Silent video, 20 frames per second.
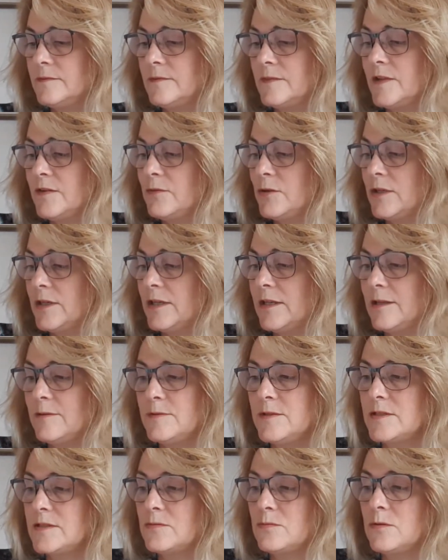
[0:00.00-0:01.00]
I've got to clip
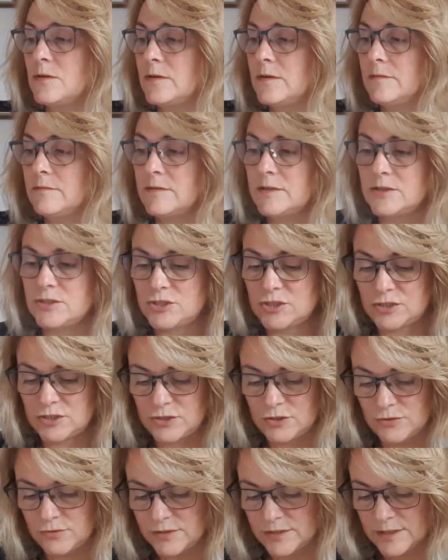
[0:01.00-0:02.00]
this one. It's just
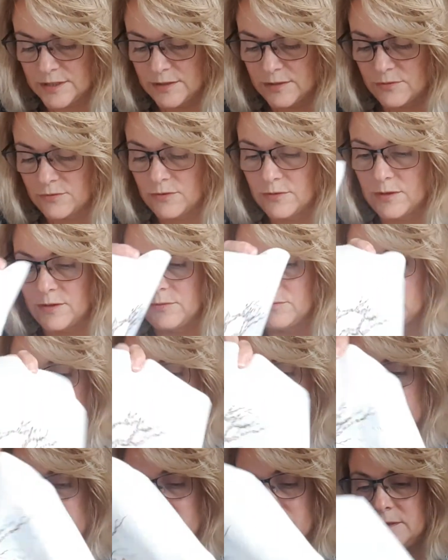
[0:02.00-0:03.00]
too see-through
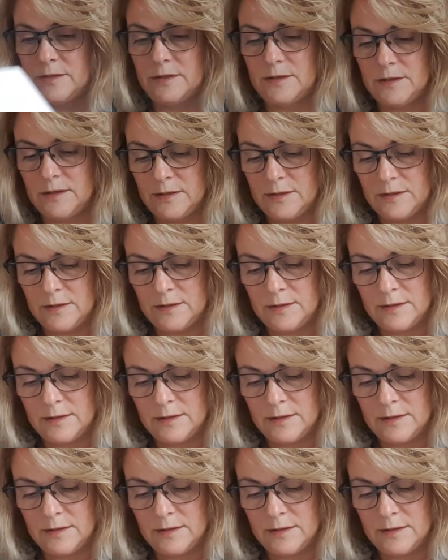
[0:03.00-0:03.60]
otherwise. And